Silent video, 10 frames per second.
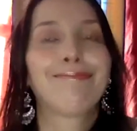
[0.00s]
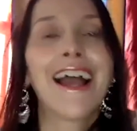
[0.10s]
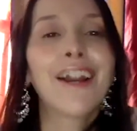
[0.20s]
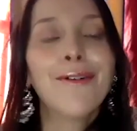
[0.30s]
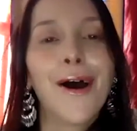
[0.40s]
I
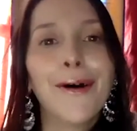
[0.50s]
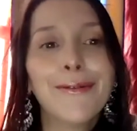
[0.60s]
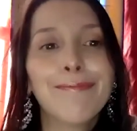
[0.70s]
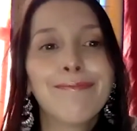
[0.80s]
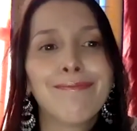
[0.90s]
don't
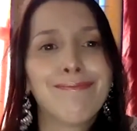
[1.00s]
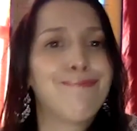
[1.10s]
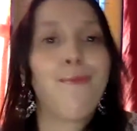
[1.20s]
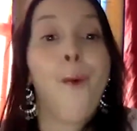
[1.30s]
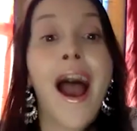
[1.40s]
know.
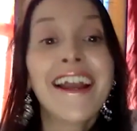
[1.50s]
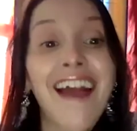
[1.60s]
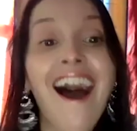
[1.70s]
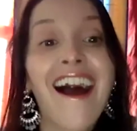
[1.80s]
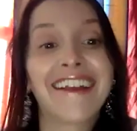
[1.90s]
Why
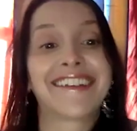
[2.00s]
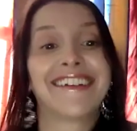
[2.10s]
not?